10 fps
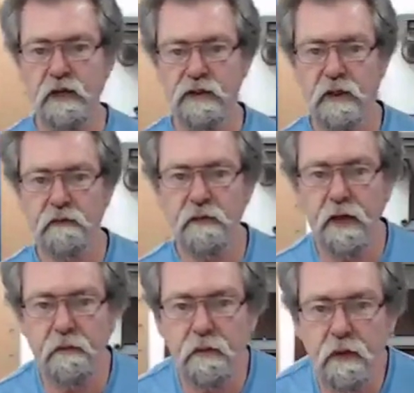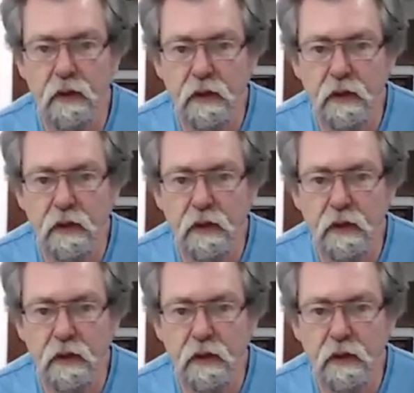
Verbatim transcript: Next time for clamp.